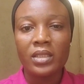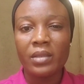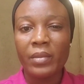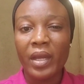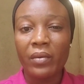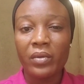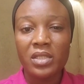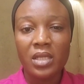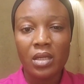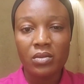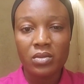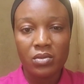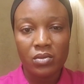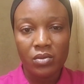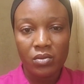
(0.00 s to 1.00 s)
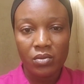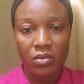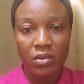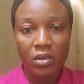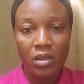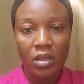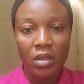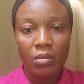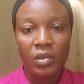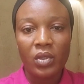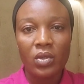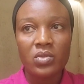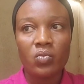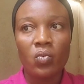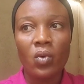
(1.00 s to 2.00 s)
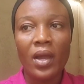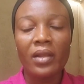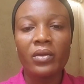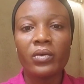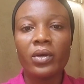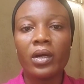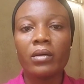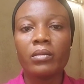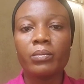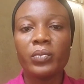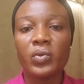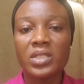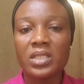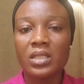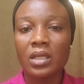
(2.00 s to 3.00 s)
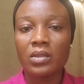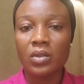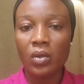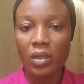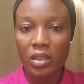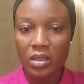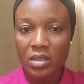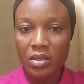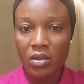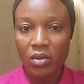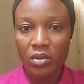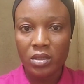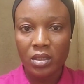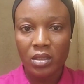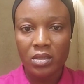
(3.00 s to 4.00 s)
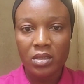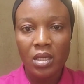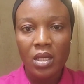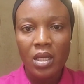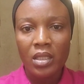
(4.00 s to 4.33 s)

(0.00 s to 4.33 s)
They might reach out to you because while you are putting out quality content,